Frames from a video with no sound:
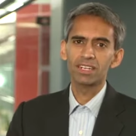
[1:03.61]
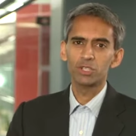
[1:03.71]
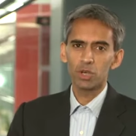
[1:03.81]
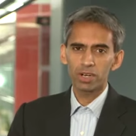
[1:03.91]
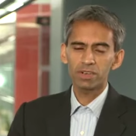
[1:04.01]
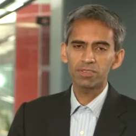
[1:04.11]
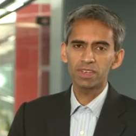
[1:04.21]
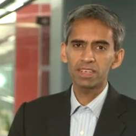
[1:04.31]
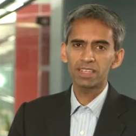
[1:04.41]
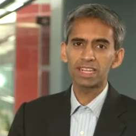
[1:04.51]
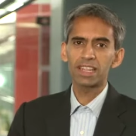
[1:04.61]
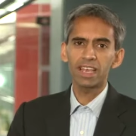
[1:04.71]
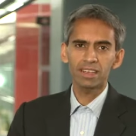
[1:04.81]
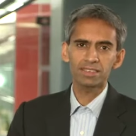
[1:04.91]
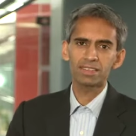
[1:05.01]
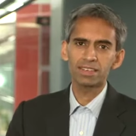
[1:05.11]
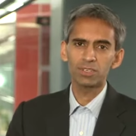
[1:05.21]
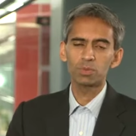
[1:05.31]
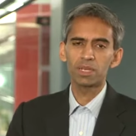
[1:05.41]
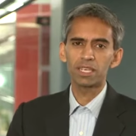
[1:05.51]
a geography that they considered
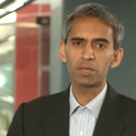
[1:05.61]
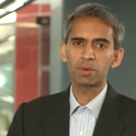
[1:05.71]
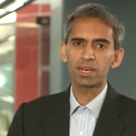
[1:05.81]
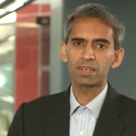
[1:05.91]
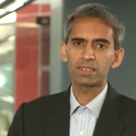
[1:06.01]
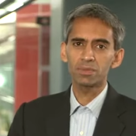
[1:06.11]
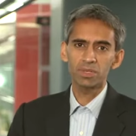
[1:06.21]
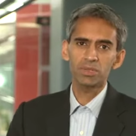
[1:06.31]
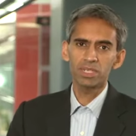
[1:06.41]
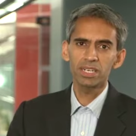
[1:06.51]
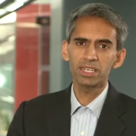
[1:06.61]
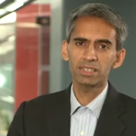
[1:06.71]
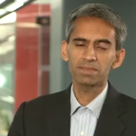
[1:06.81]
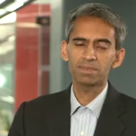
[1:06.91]
to be key priority, which was India.